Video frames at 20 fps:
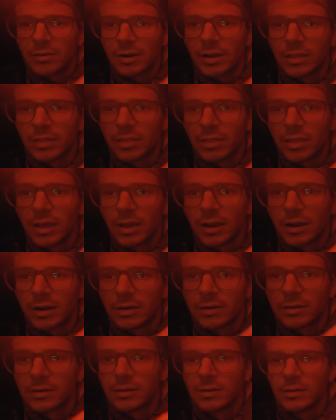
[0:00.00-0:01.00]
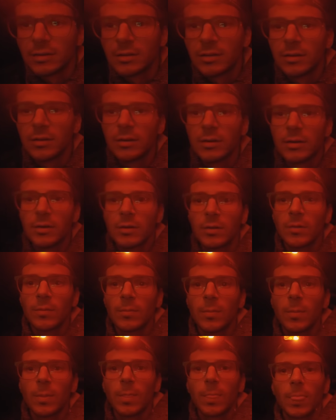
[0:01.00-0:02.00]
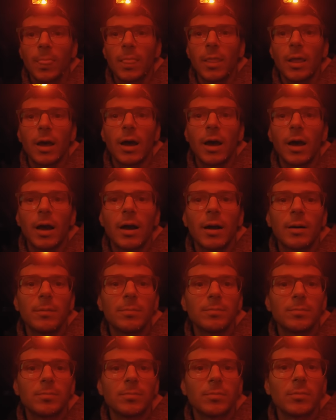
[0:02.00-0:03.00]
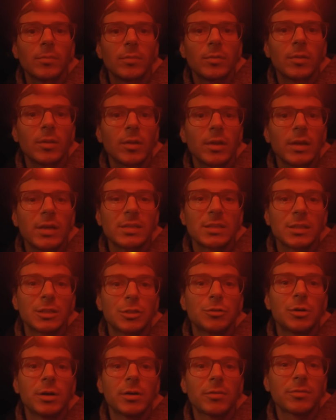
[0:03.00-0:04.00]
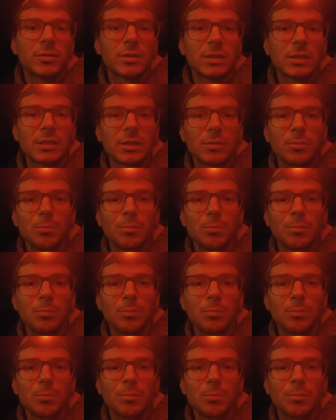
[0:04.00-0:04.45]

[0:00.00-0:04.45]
right there um, is adrift. It's a